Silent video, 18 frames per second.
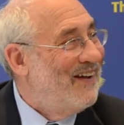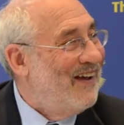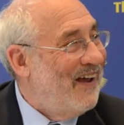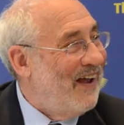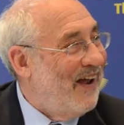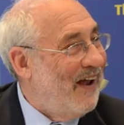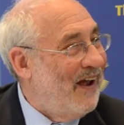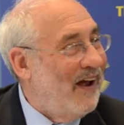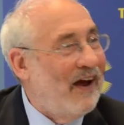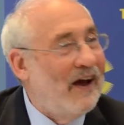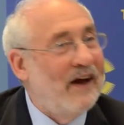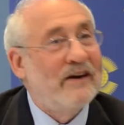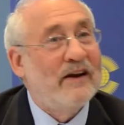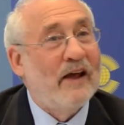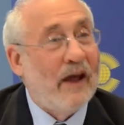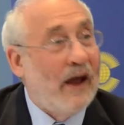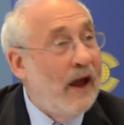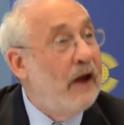And
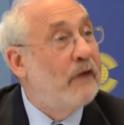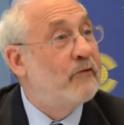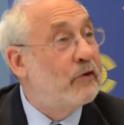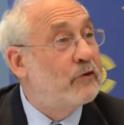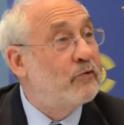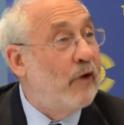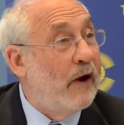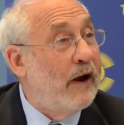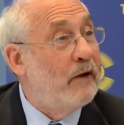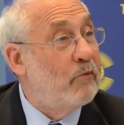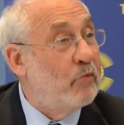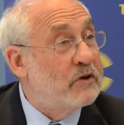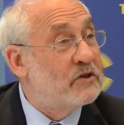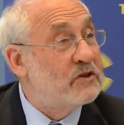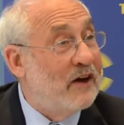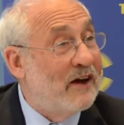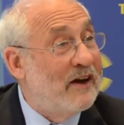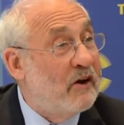aid for trade
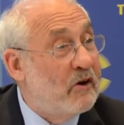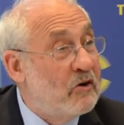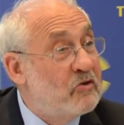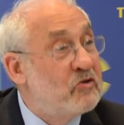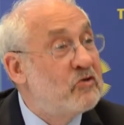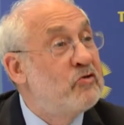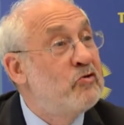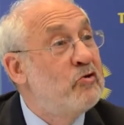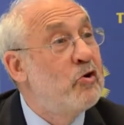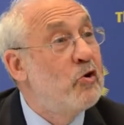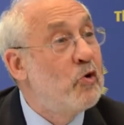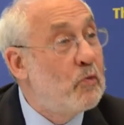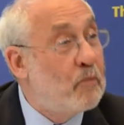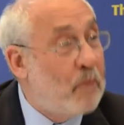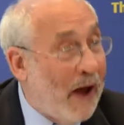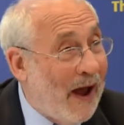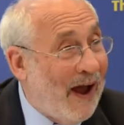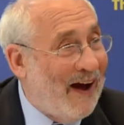was a new
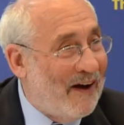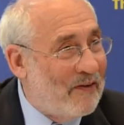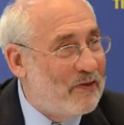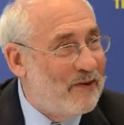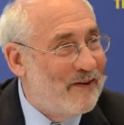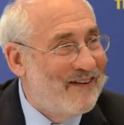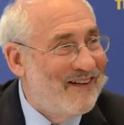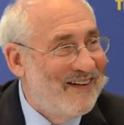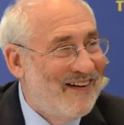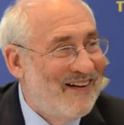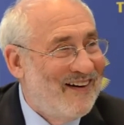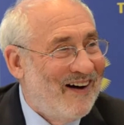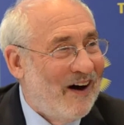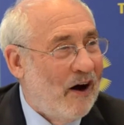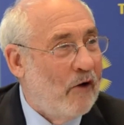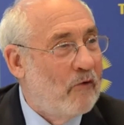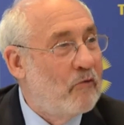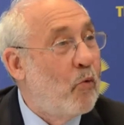path
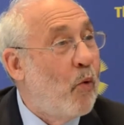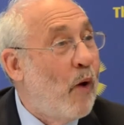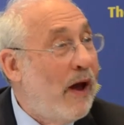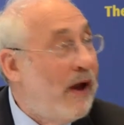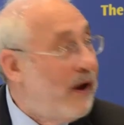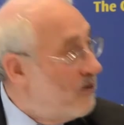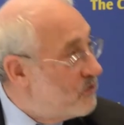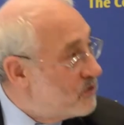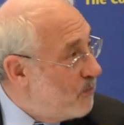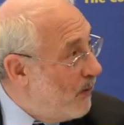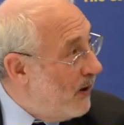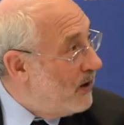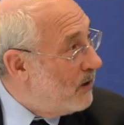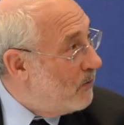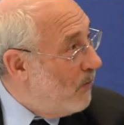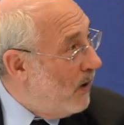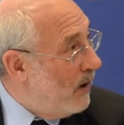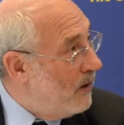of way of
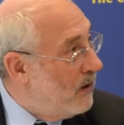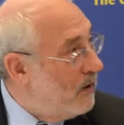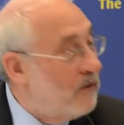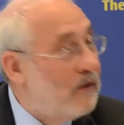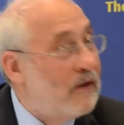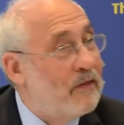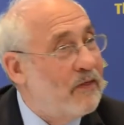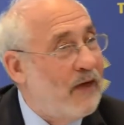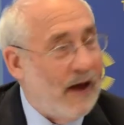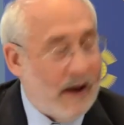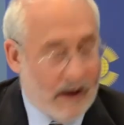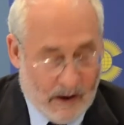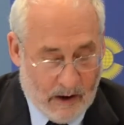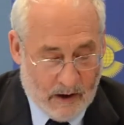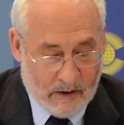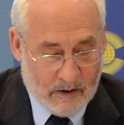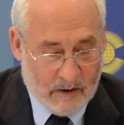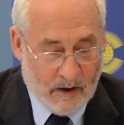spending money
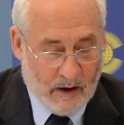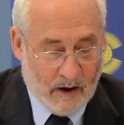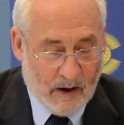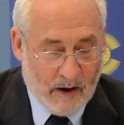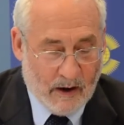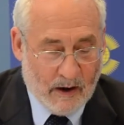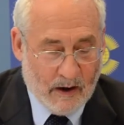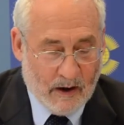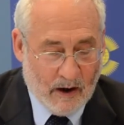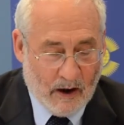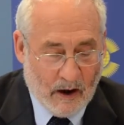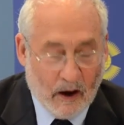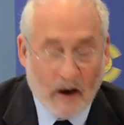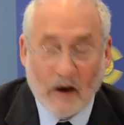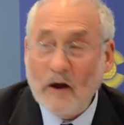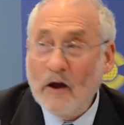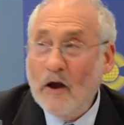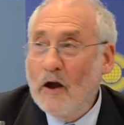that
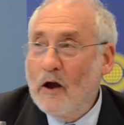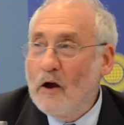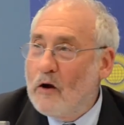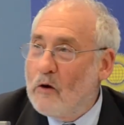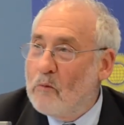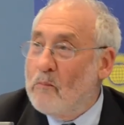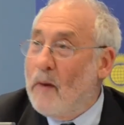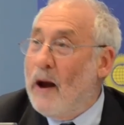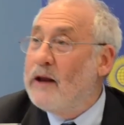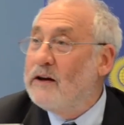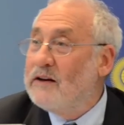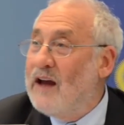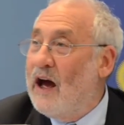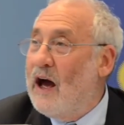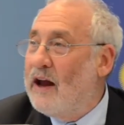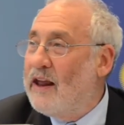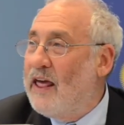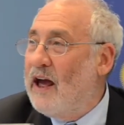might
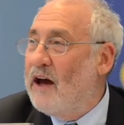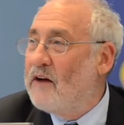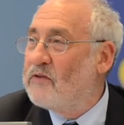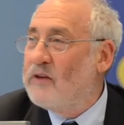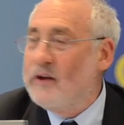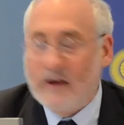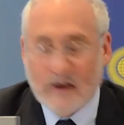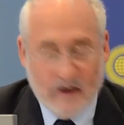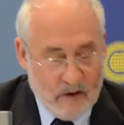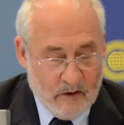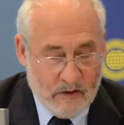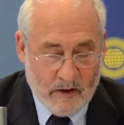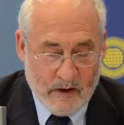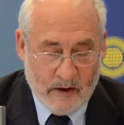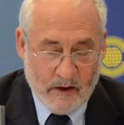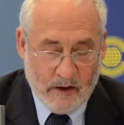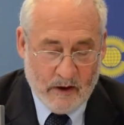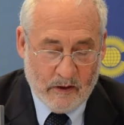not have the
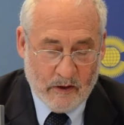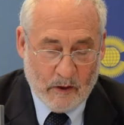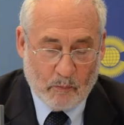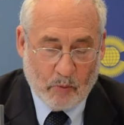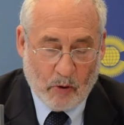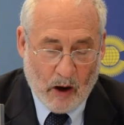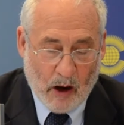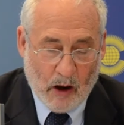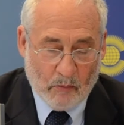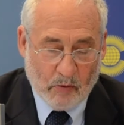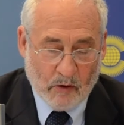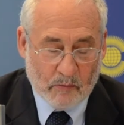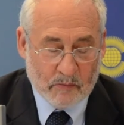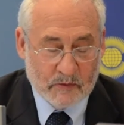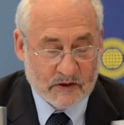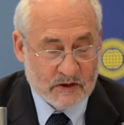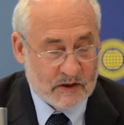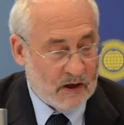
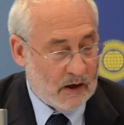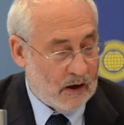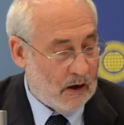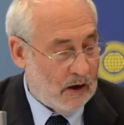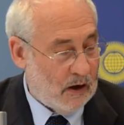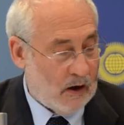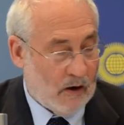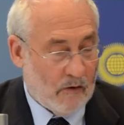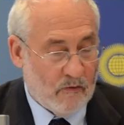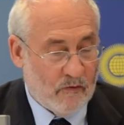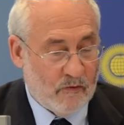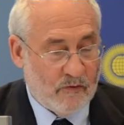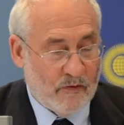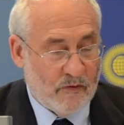problems of